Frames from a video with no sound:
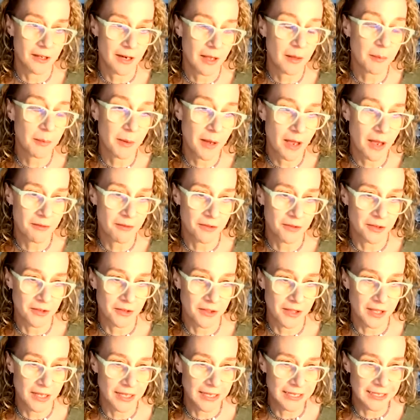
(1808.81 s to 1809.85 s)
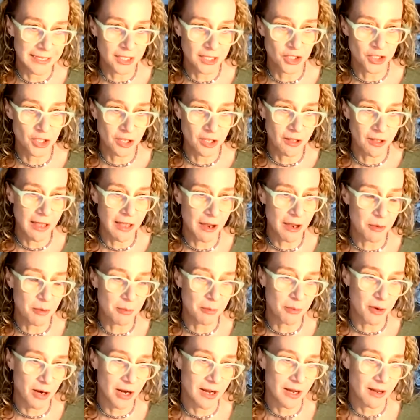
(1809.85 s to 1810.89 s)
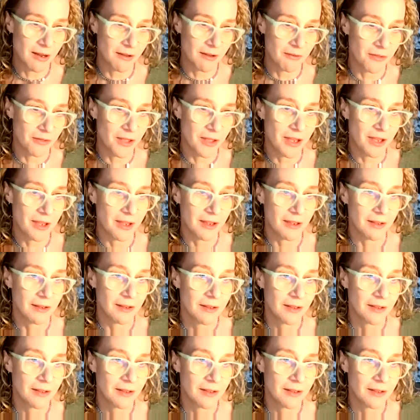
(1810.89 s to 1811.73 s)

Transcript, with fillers: help cover the initial outbreak of the